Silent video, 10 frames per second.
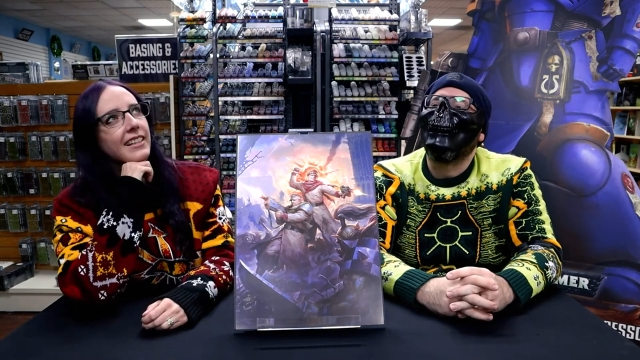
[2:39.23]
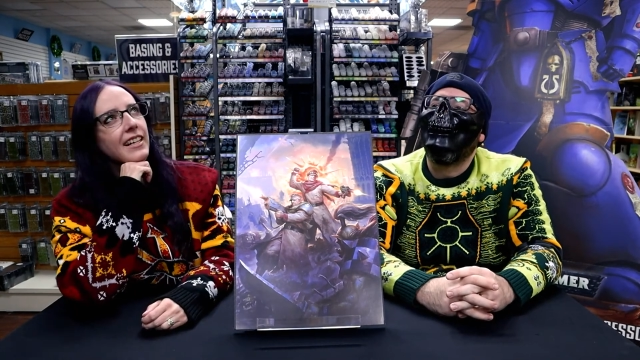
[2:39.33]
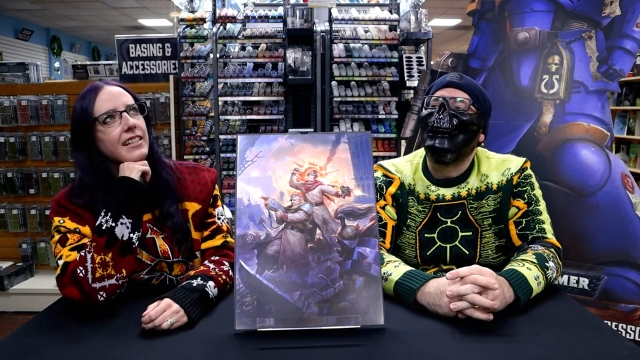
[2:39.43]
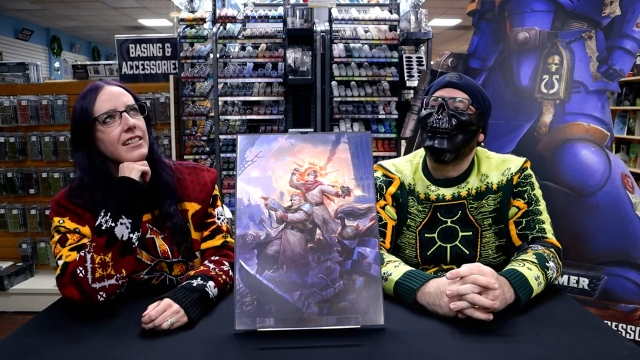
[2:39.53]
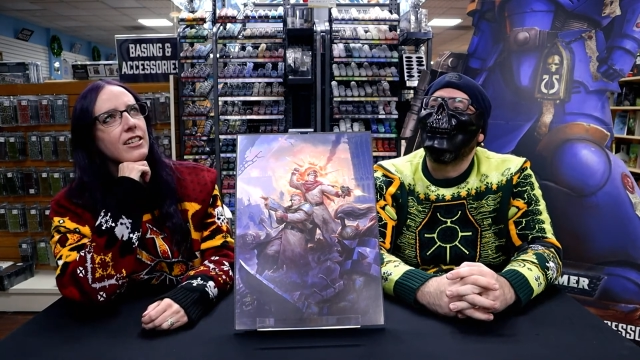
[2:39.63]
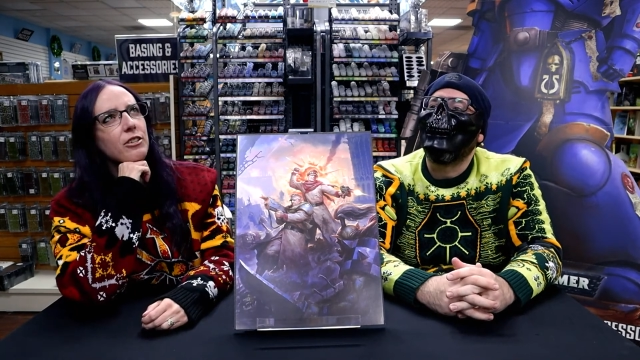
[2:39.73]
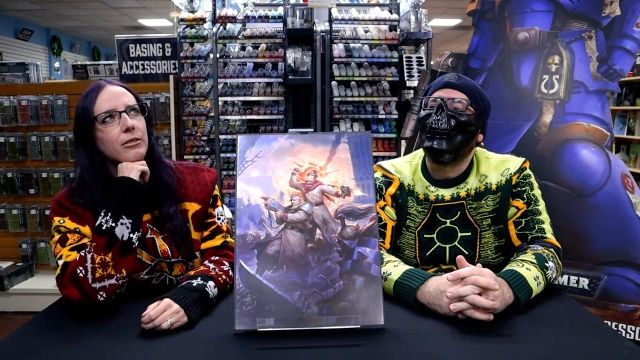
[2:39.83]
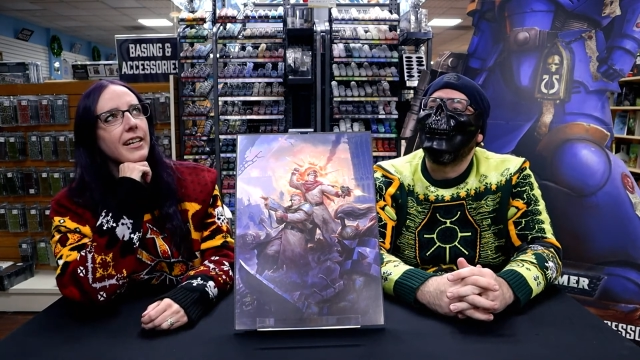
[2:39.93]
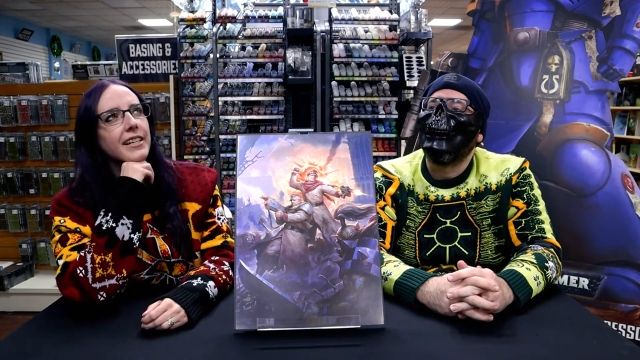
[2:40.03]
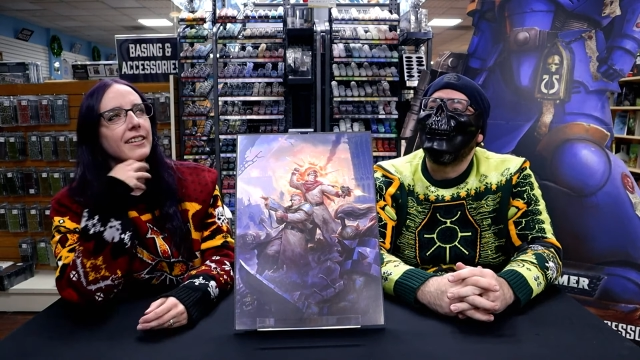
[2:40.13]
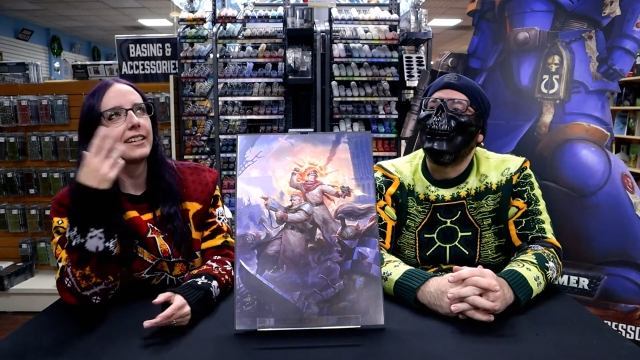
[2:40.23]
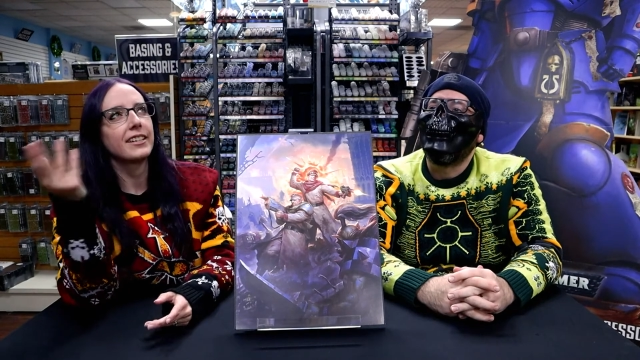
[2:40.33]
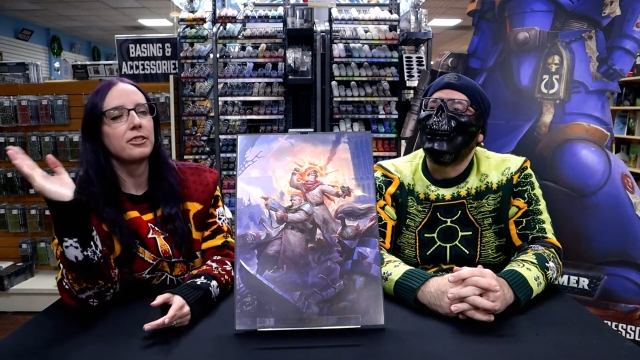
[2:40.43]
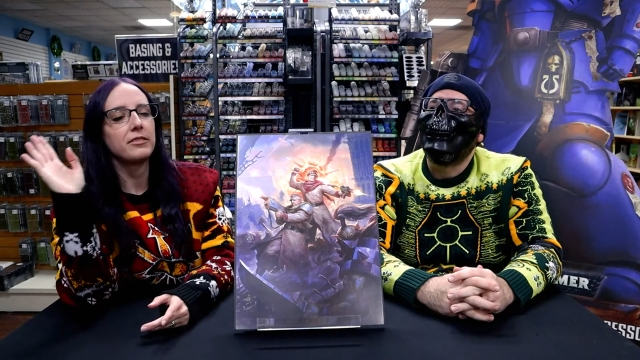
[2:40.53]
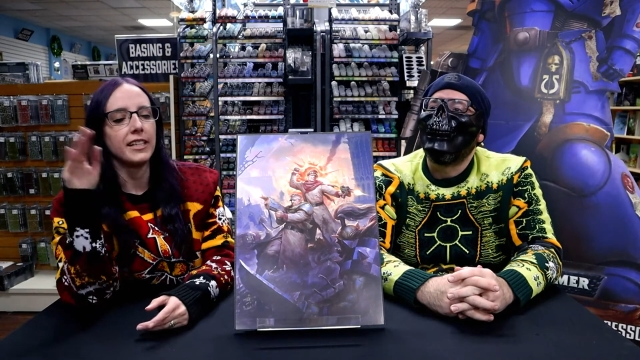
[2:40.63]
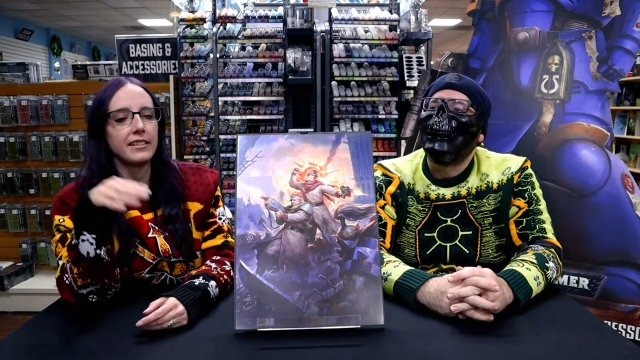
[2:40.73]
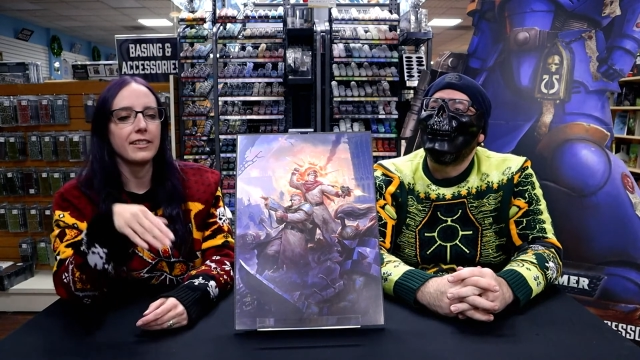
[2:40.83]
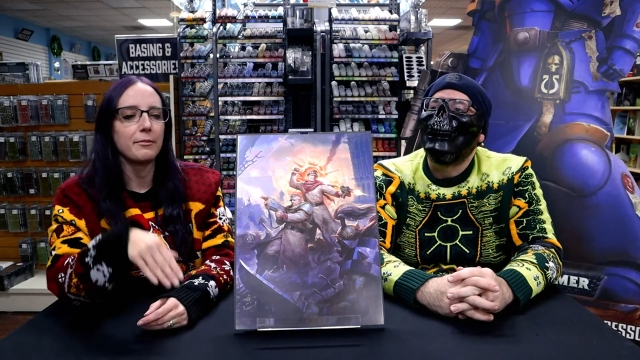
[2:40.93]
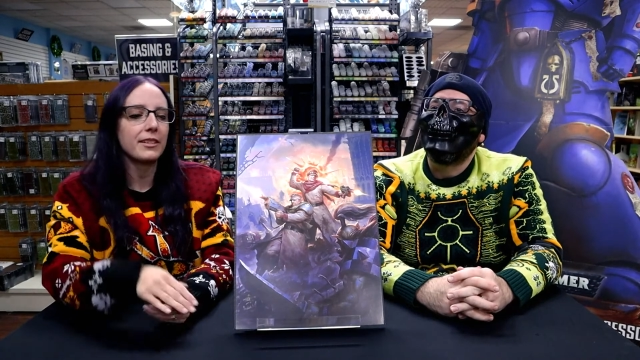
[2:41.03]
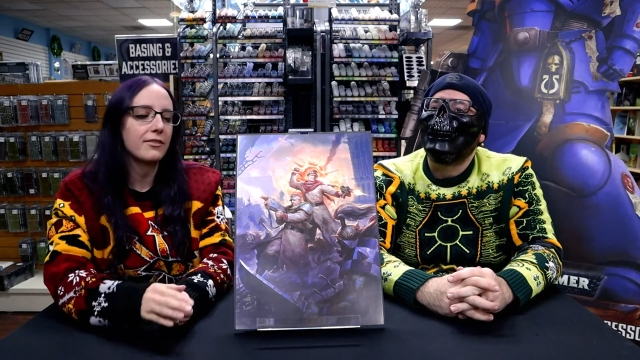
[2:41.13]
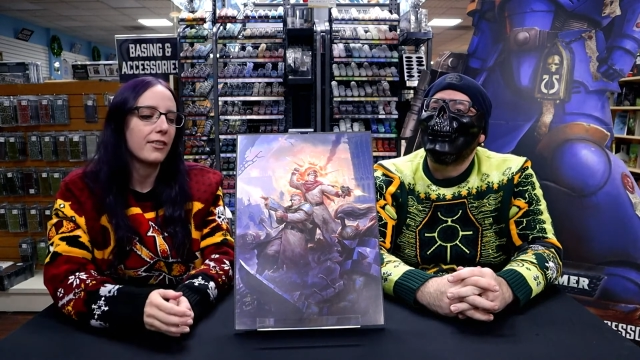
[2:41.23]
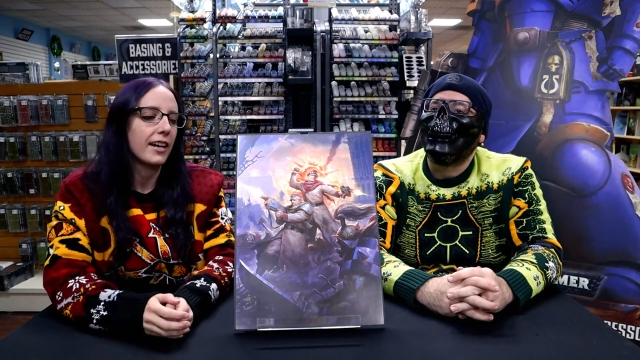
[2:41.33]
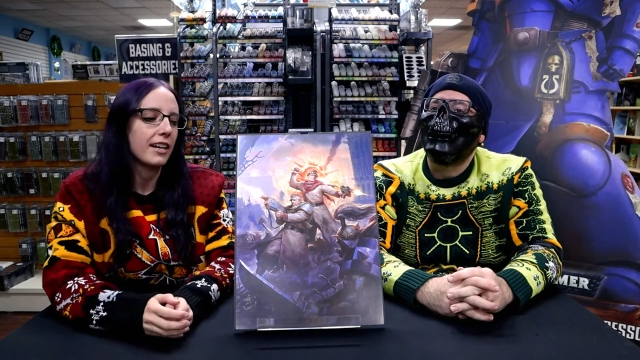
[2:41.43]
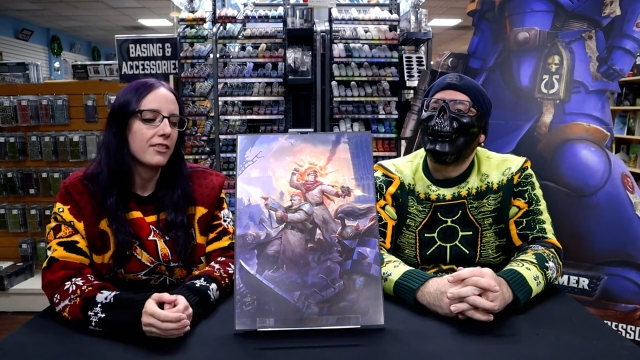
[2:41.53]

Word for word: not. I know, right? Like, who needs him? It's fine.